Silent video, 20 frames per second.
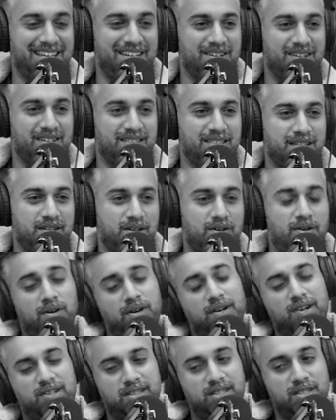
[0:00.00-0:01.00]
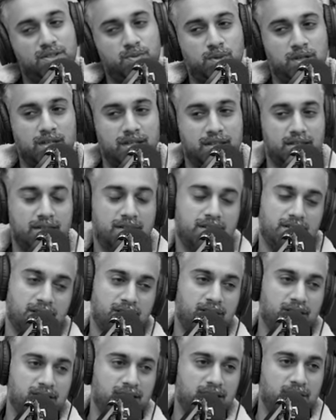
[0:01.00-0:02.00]
You know, I said, oh, I got this work.
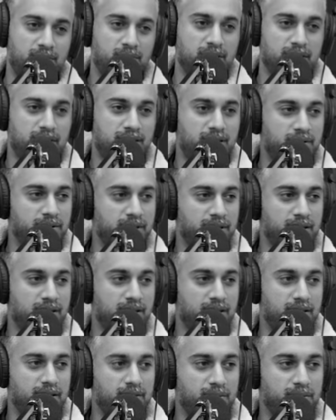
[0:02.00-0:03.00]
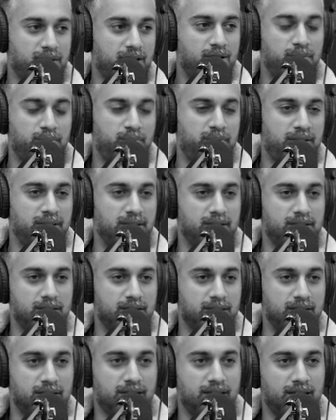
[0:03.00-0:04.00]
I got that work going on with
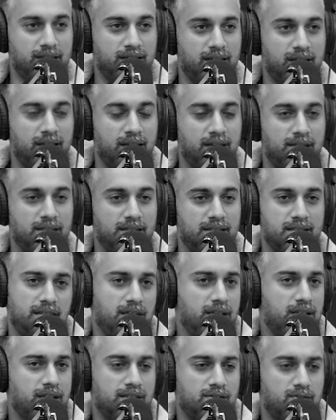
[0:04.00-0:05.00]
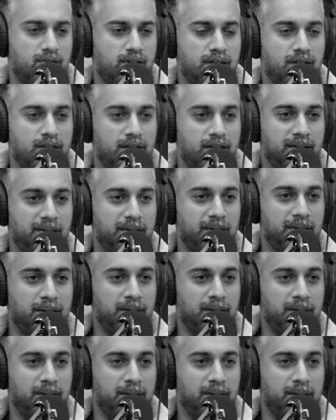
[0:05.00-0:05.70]
companies. And they said, yeah, that's fine.